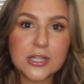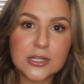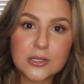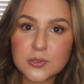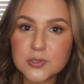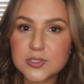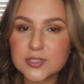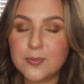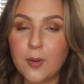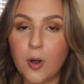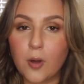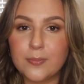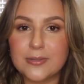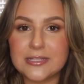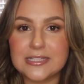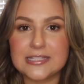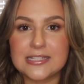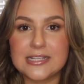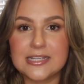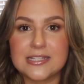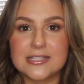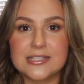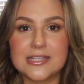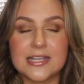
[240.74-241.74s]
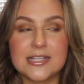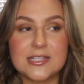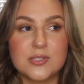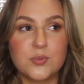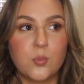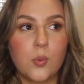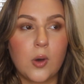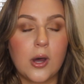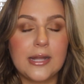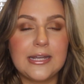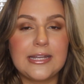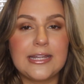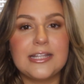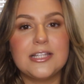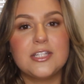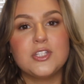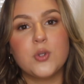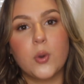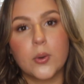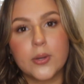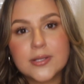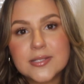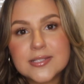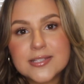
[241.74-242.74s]
little small business is one in
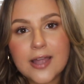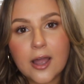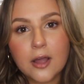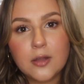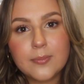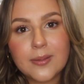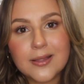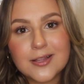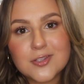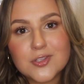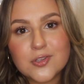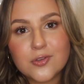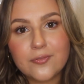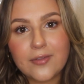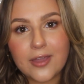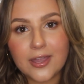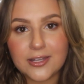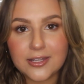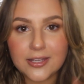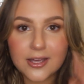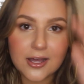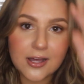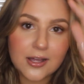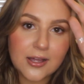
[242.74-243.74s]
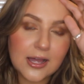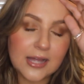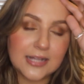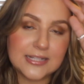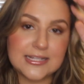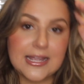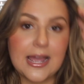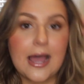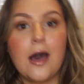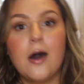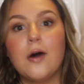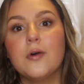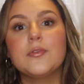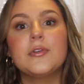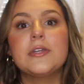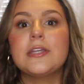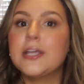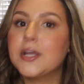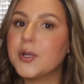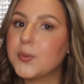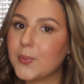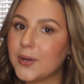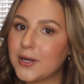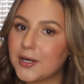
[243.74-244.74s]
Doylestown, Pennsylvania, a town
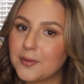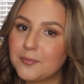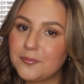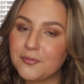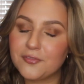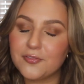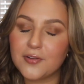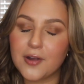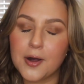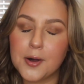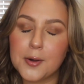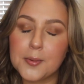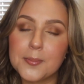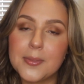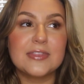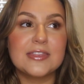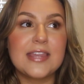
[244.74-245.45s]
near where I'm from.